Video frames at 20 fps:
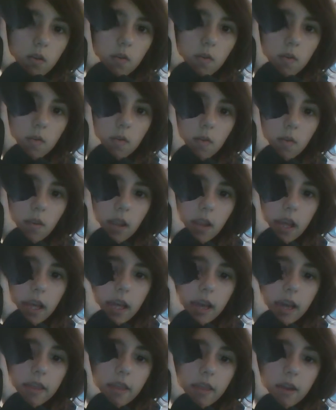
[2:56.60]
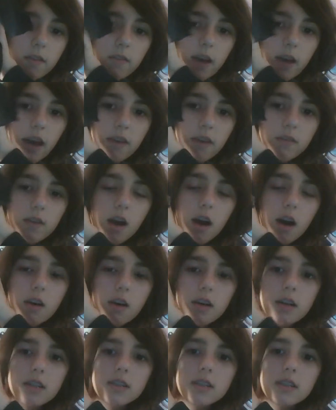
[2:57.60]
for like, I think
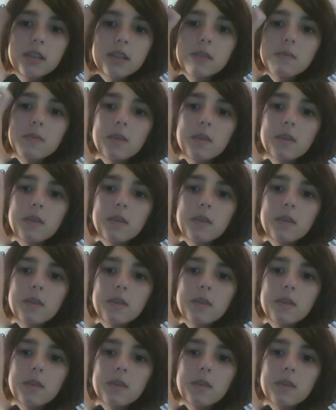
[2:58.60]
$5.